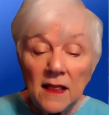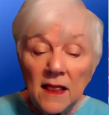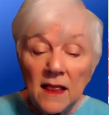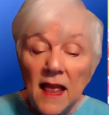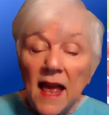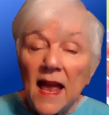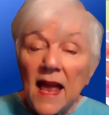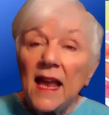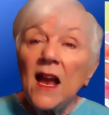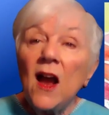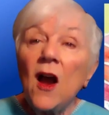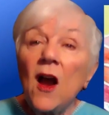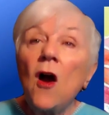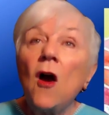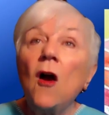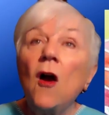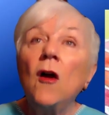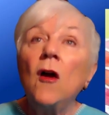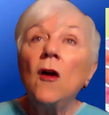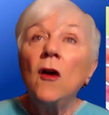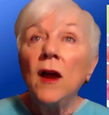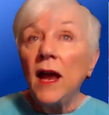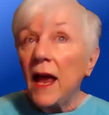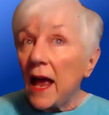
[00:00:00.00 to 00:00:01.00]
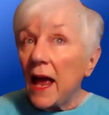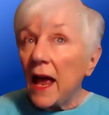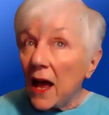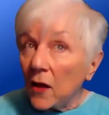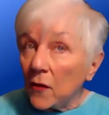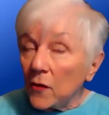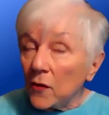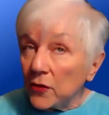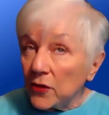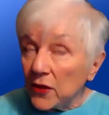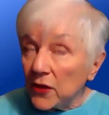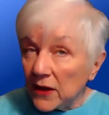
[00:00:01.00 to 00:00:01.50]
they are
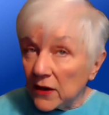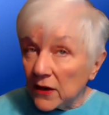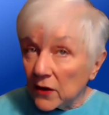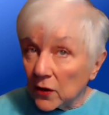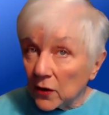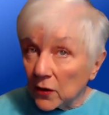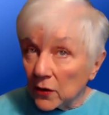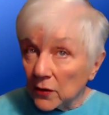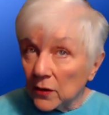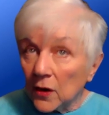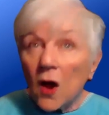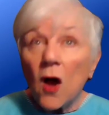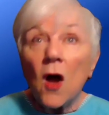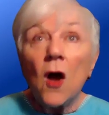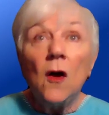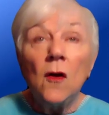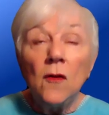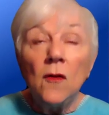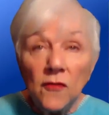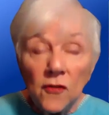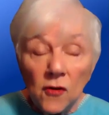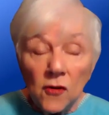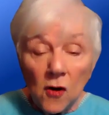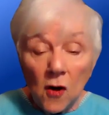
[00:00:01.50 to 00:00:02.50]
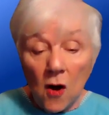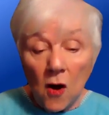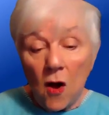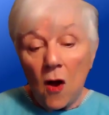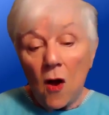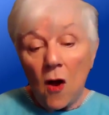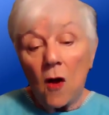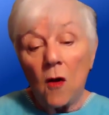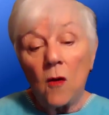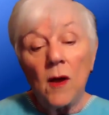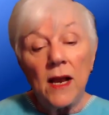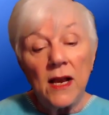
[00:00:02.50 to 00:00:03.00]
healthier
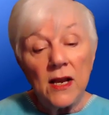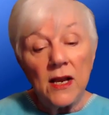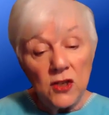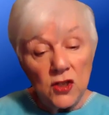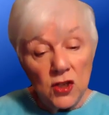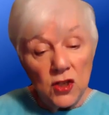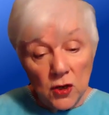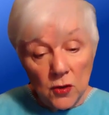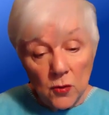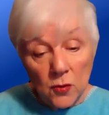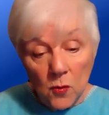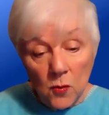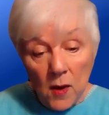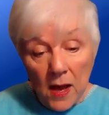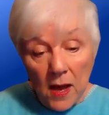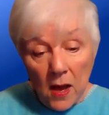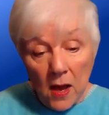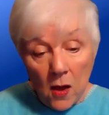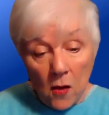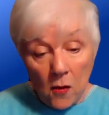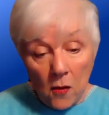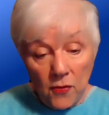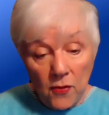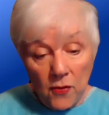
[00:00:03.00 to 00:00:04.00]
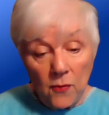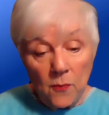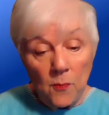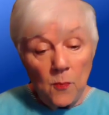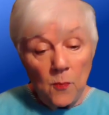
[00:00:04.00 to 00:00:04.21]
overall in general health